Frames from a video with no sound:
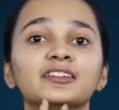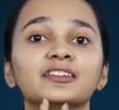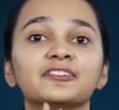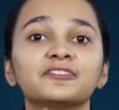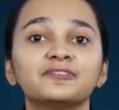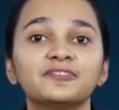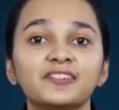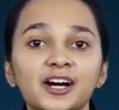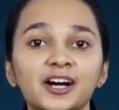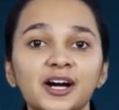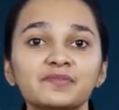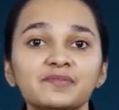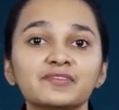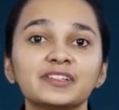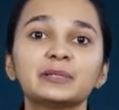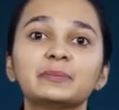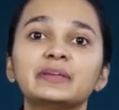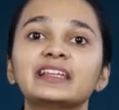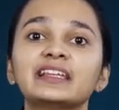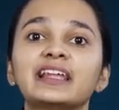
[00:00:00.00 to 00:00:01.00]
the firm
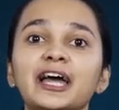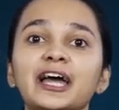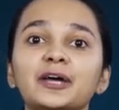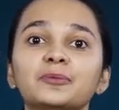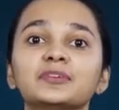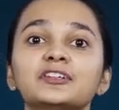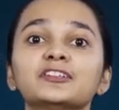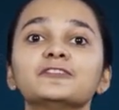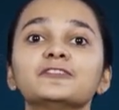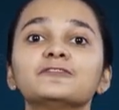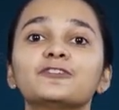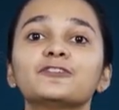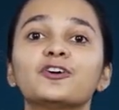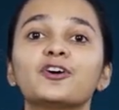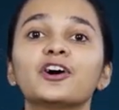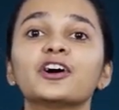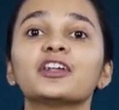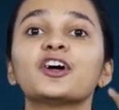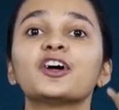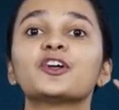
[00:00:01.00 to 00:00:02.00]
will be liable
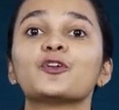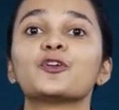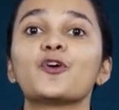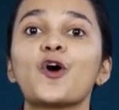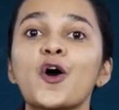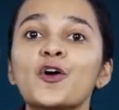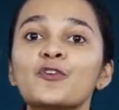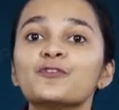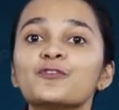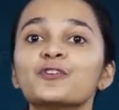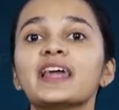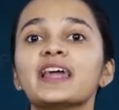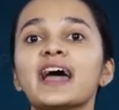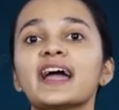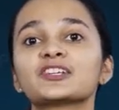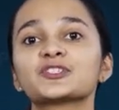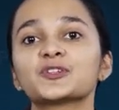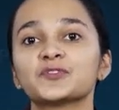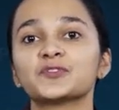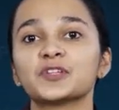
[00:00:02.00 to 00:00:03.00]
for wrongful
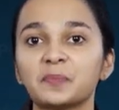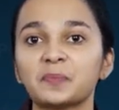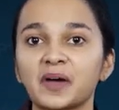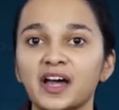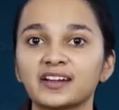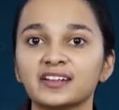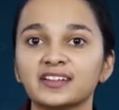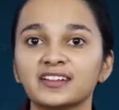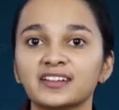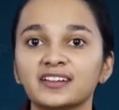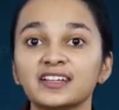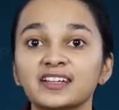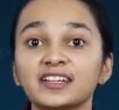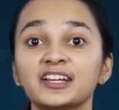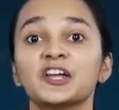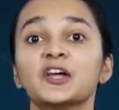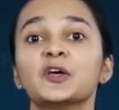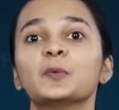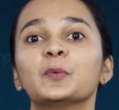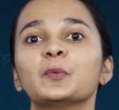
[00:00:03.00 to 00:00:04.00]
acts of the partner
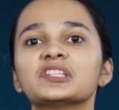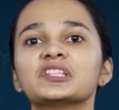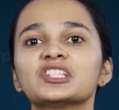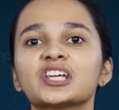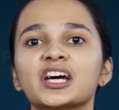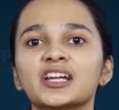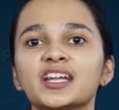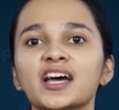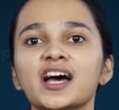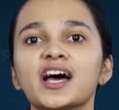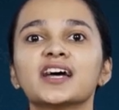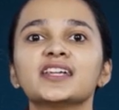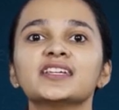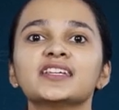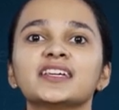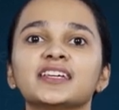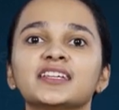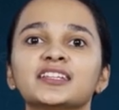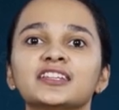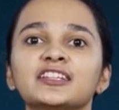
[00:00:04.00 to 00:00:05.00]
which are
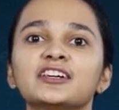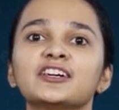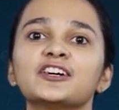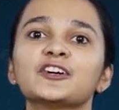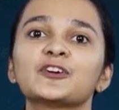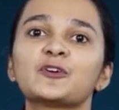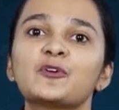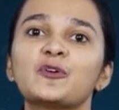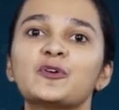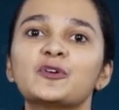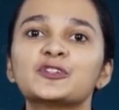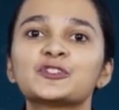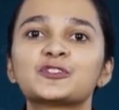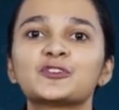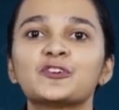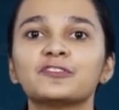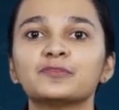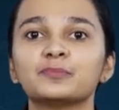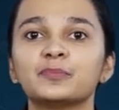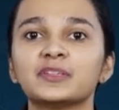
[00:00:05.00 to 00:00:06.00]
done in the course
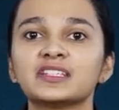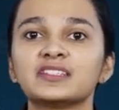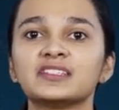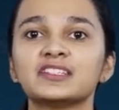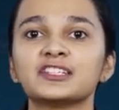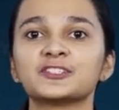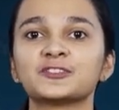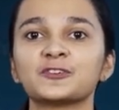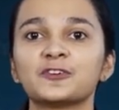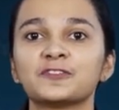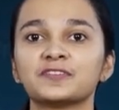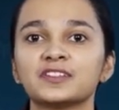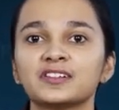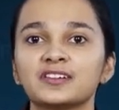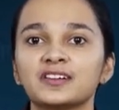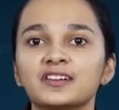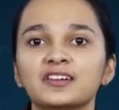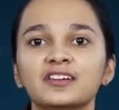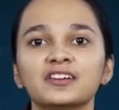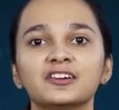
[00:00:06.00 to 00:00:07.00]
of business of
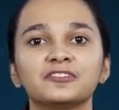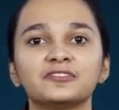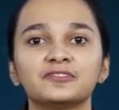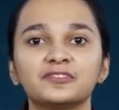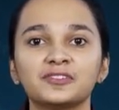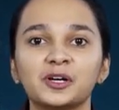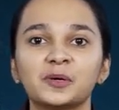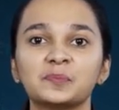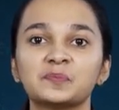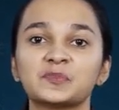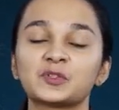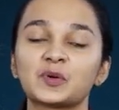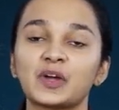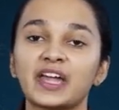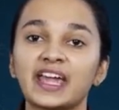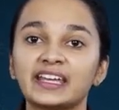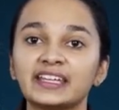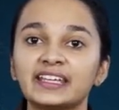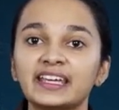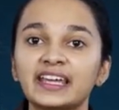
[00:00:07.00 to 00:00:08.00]
the firm. So,
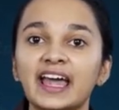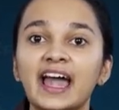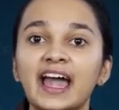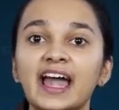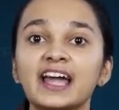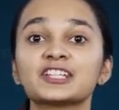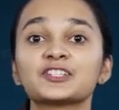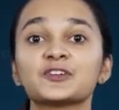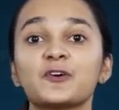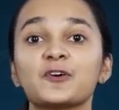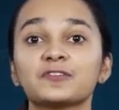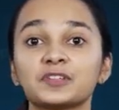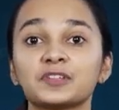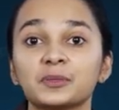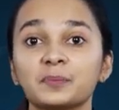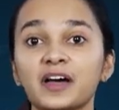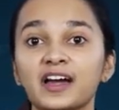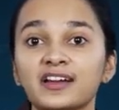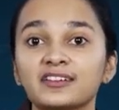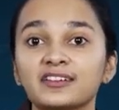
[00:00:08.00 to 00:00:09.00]
any act of
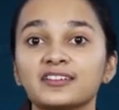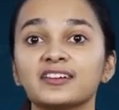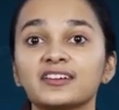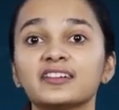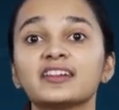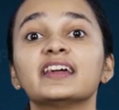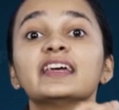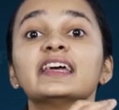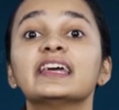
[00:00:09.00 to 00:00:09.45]
the partner